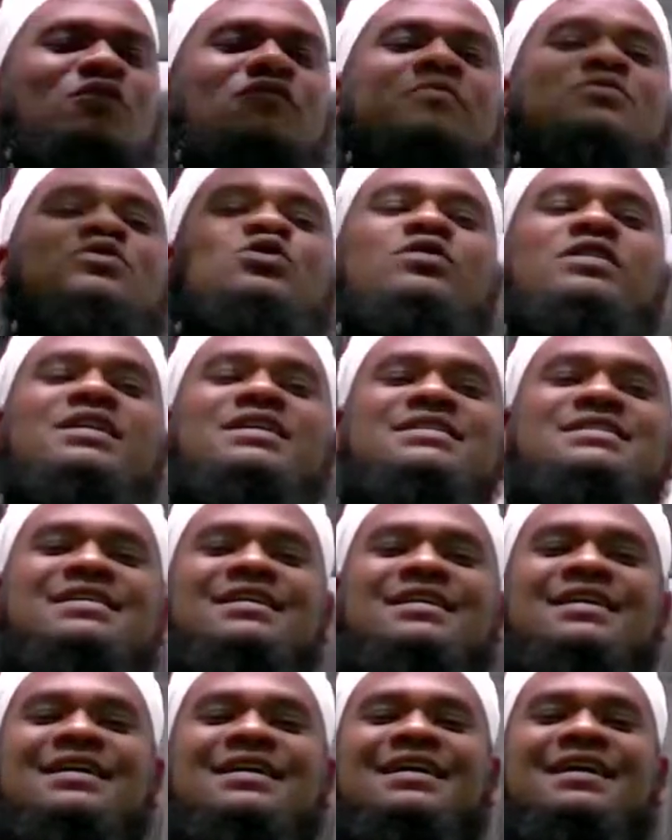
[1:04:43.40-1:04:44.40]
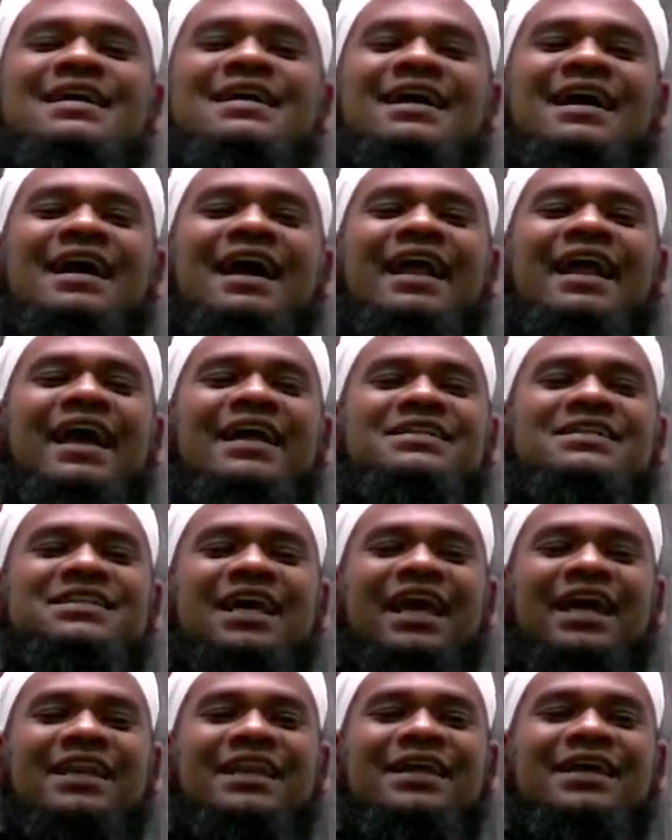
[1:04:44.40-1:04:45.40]
and he moved him to his
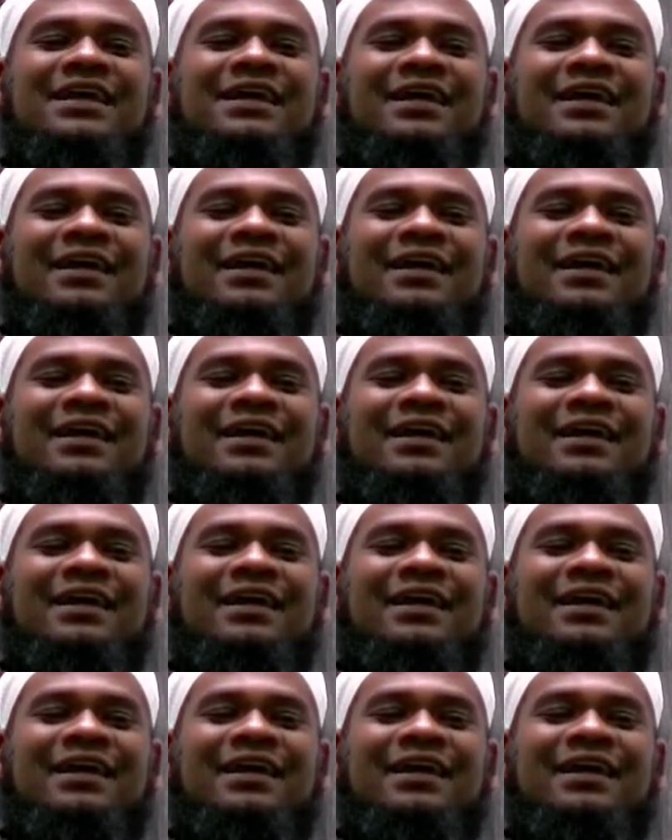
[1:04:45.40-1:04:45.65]
right side.